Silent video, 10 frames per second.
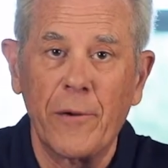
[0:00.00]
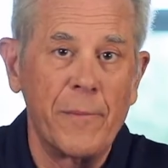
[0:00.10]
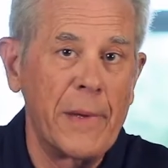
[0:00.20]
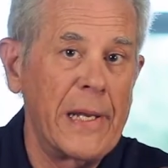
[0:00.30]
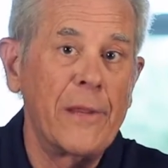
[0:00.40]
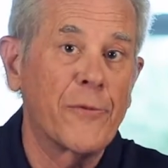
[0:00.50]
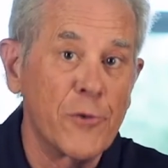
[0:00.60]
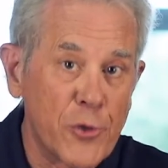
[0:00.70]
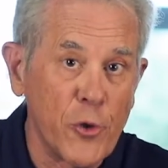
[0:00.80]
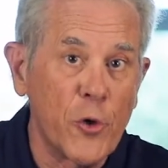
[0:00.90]
They're meeting
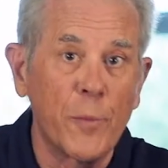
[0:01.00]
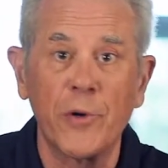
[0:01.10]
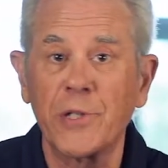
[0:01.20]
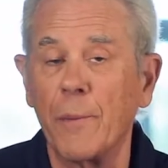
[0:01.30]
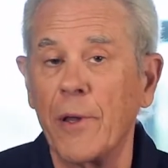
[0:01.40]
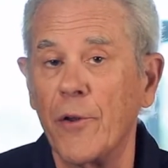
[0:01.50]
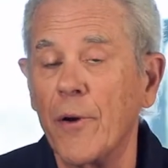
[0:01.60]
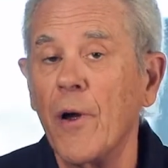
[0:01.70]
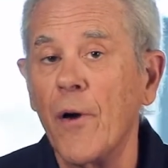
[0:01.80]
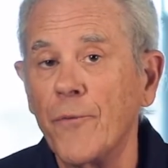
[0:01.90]
through Zoom or some other